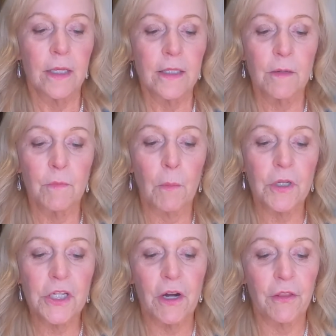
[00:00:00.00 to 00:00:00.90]
some
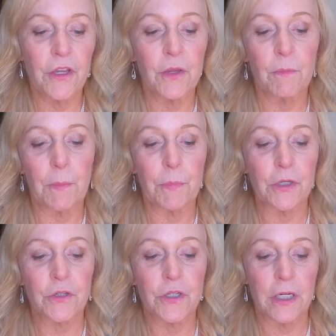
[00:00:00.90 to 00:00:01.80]
numbers here I think you might be
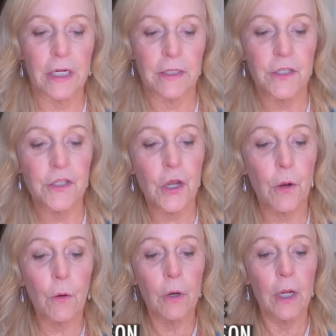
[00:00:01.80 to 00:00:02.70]
interested in.
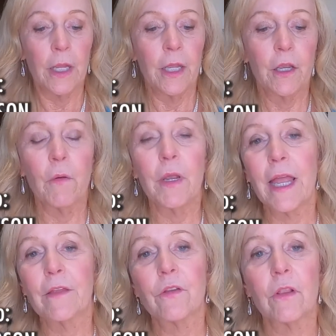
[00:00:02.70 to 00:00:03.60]
So going
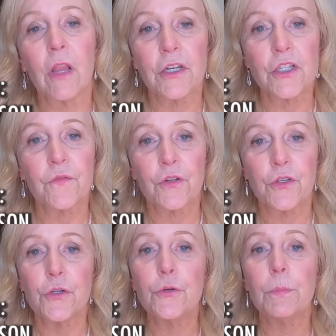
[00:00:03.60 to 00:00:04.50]
out to lunch for
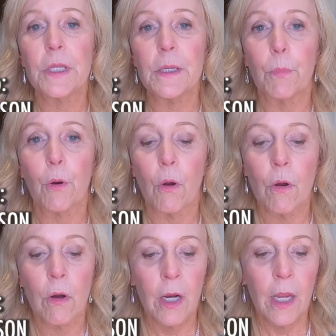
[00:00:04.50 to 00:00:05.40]
2
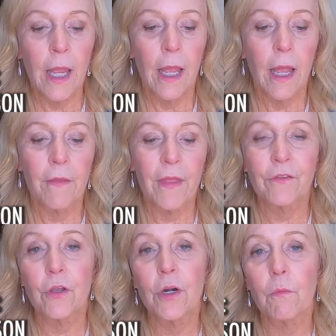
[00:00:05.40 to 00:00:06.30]
people,
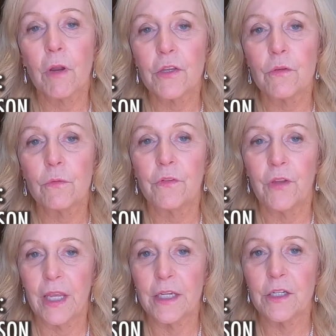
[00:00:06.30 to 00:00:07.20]
that's going to run you
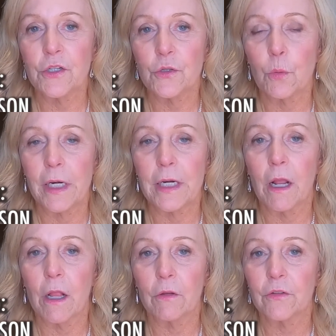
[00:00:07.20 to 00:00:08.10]
$10 to
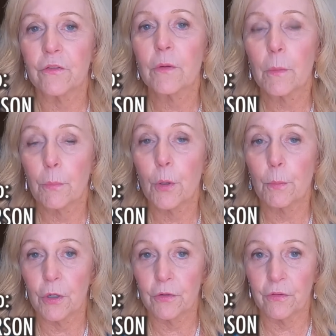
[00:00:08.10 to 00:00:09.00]
$20 per
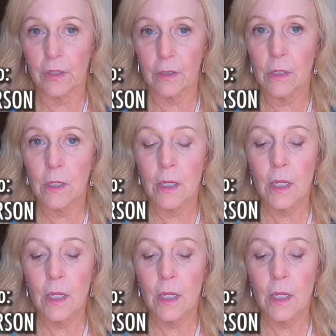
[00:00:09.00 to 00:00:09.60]
person.